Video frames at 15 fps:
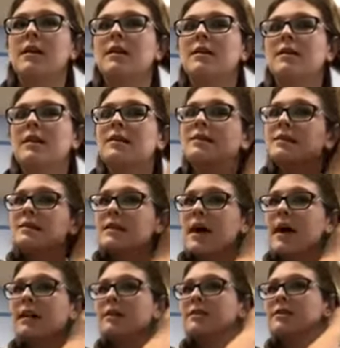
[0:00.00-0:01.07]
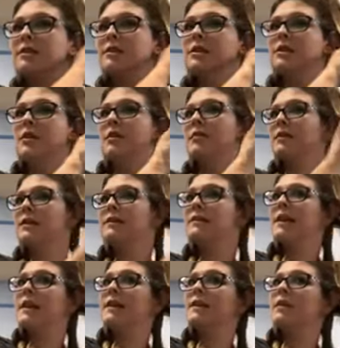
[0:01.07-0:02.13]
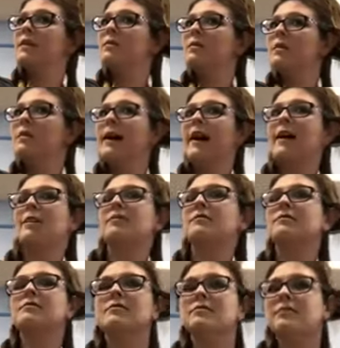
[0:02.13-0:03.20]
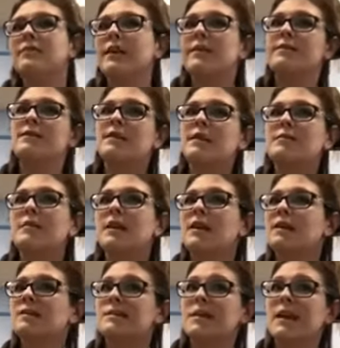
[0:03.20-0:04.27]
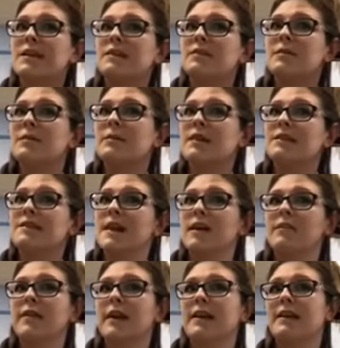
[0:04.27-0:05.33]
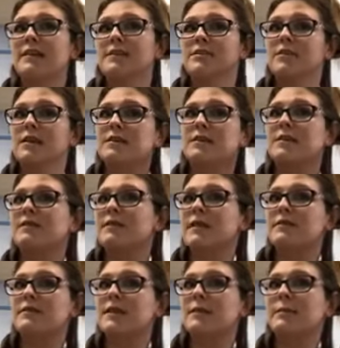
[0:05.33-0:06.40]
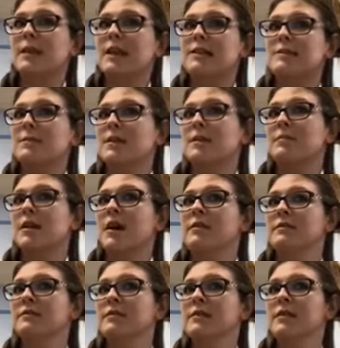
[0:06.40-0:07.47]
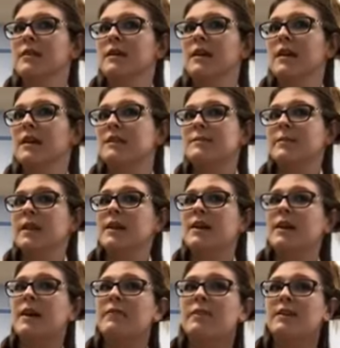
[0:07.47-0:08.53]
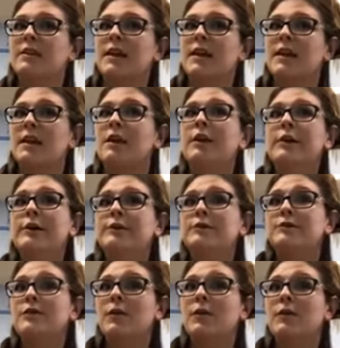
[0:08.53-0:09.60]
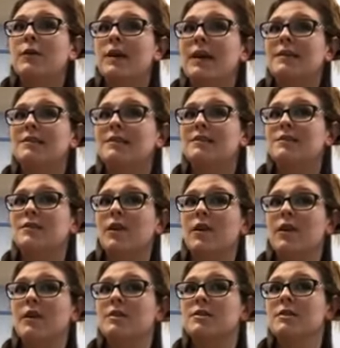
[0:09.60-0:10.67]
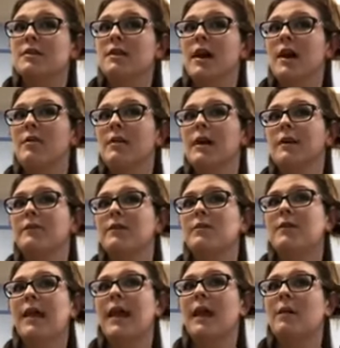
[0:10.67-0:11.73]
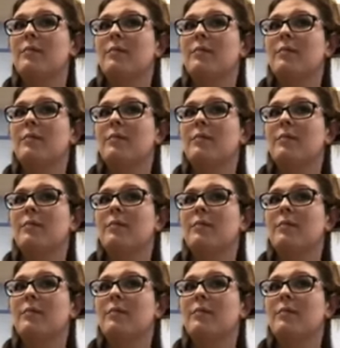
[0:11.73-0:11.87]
This style should only take you about 15 minutes. When I do it myself, I can do this in 15 minutes when I'm not explaining everything. Don't get discouraged though if you can't